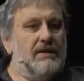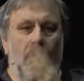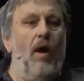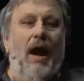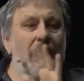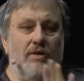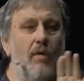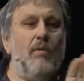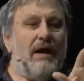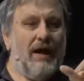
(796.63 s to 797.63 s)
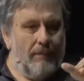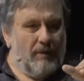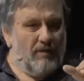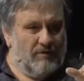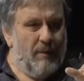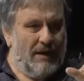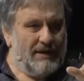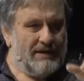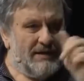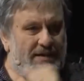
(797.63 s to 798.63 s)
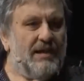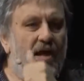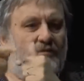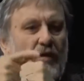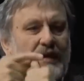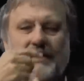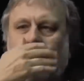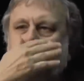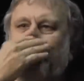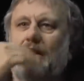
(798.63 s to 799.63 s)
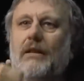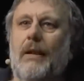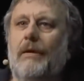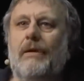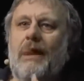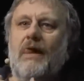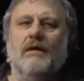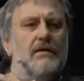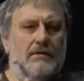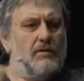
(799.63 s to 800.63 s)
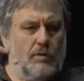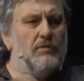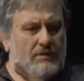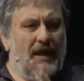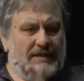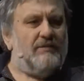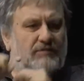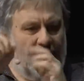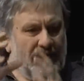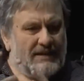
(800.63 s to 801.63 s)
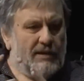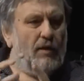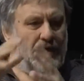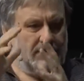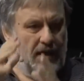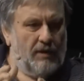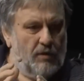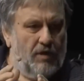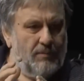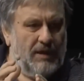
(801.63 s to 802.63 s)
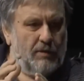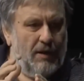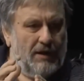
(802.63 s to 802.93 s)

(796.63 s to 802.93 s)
I know a couple of Marxists. For example, who does very solid economic work.